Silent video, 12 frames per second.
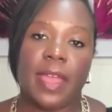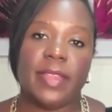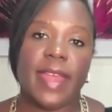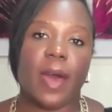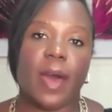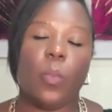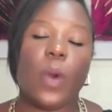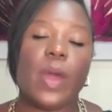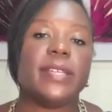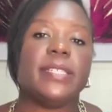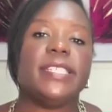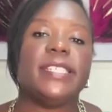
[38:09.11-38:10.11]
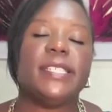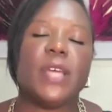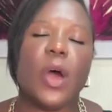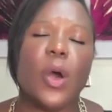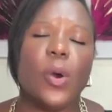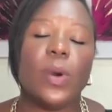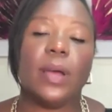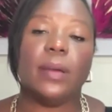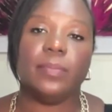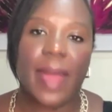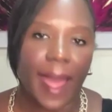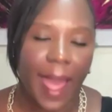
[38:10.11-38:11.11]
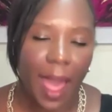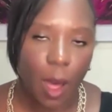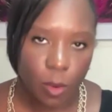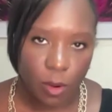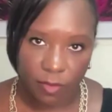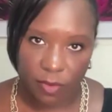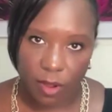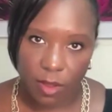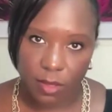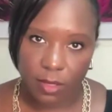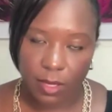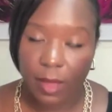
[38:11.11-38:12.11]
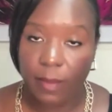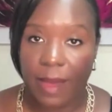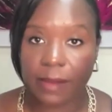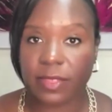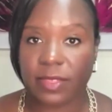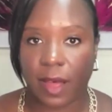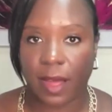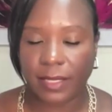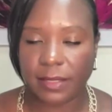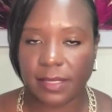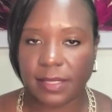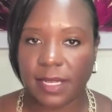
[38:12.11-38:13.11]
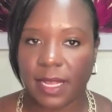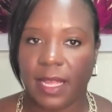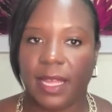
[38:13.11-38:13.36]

Now, what is so powerful about thoughts